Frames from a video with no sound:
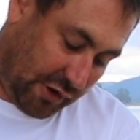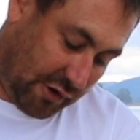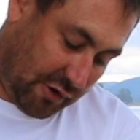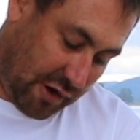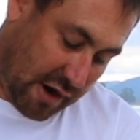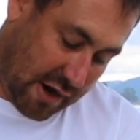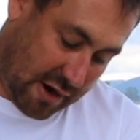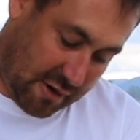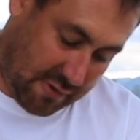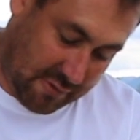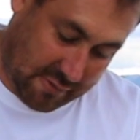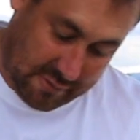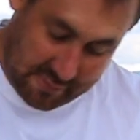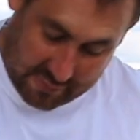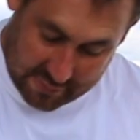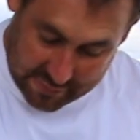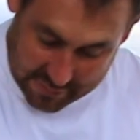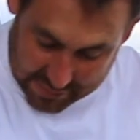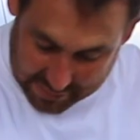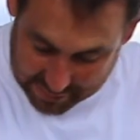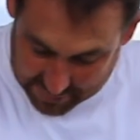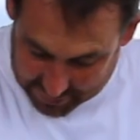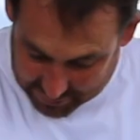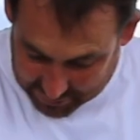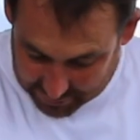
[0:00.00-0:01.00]
the ground,
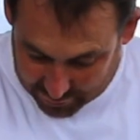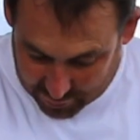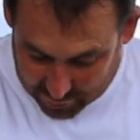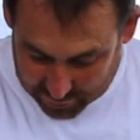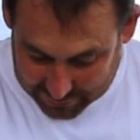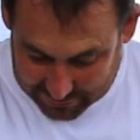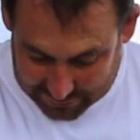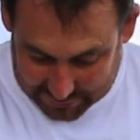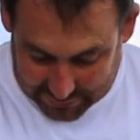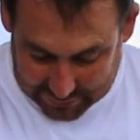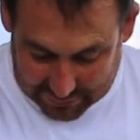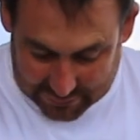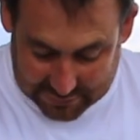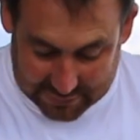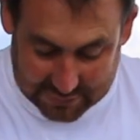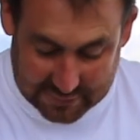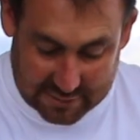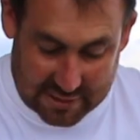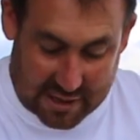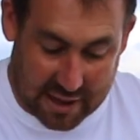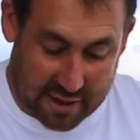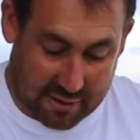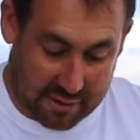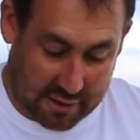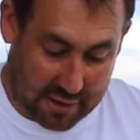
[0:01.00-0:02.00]
it costs us
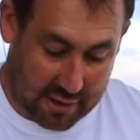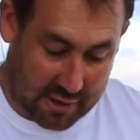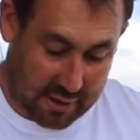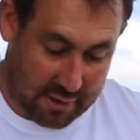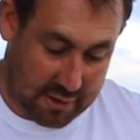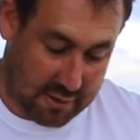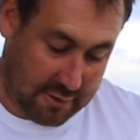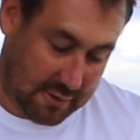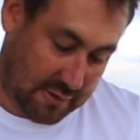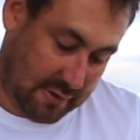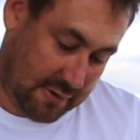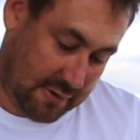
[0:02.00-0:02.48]
nothing.